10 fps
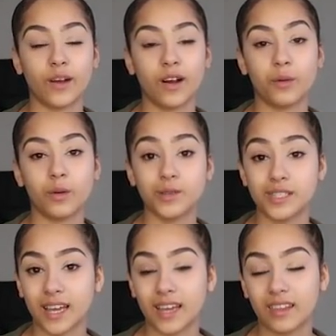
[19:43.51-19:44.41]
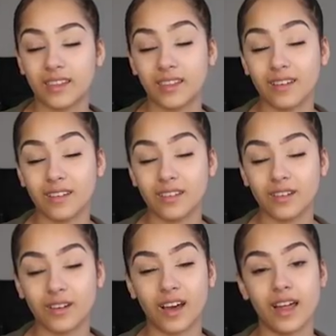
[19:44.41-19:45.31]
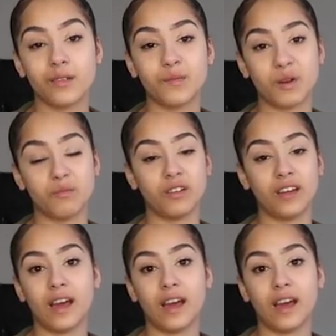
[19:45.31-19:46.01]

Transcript: I will say that you know at the moment